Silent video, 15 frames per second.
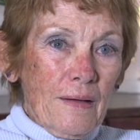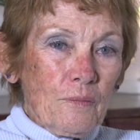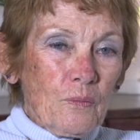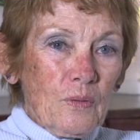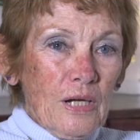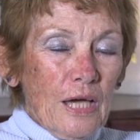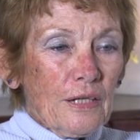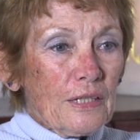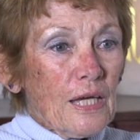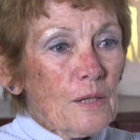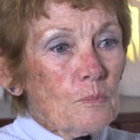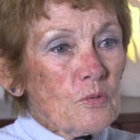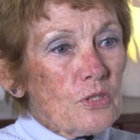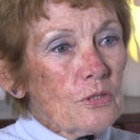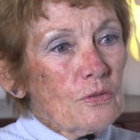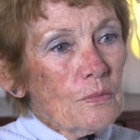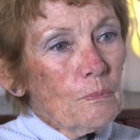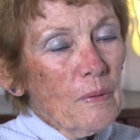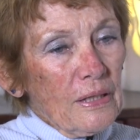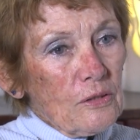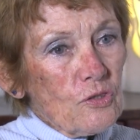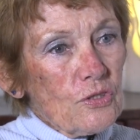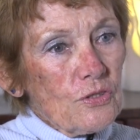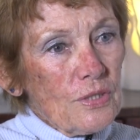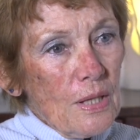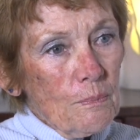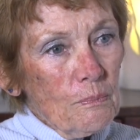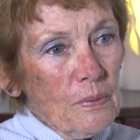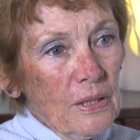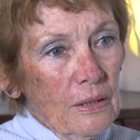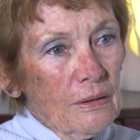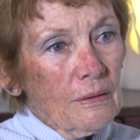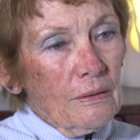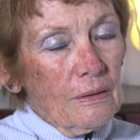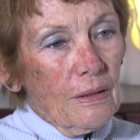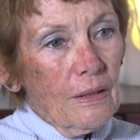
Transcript: Well, I came back to Zambia,